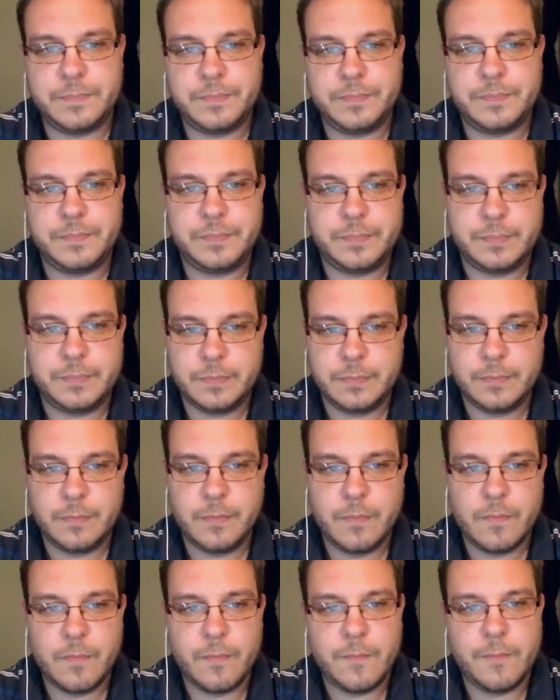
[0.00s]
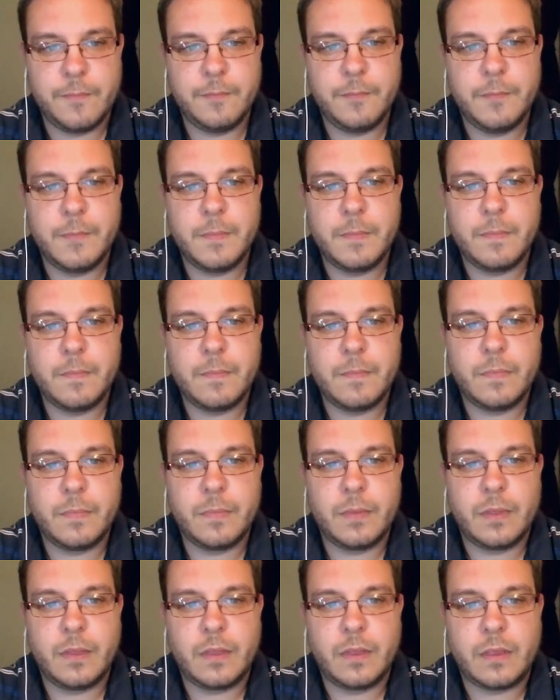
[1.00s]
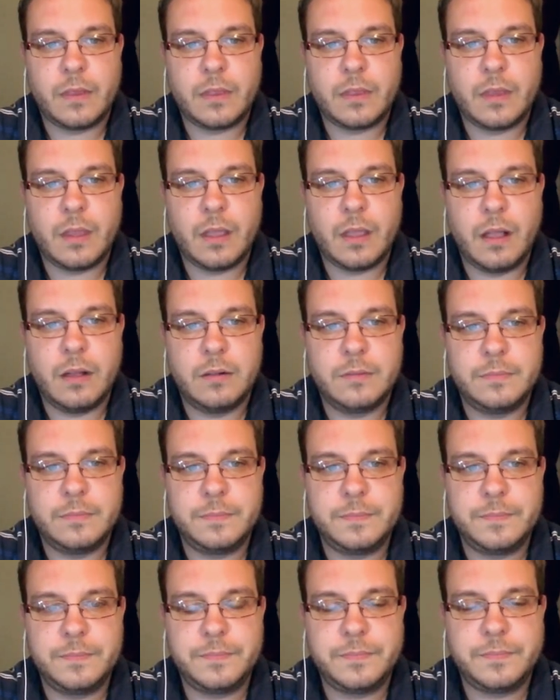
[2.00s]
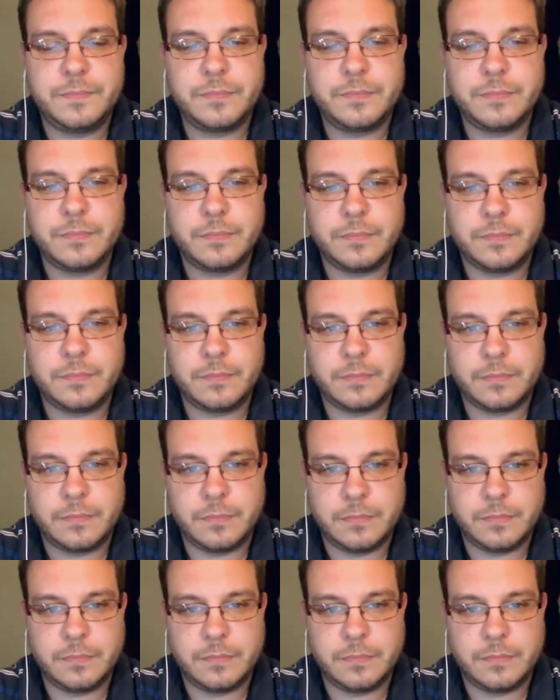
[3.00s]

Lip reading: The person shown says nothing.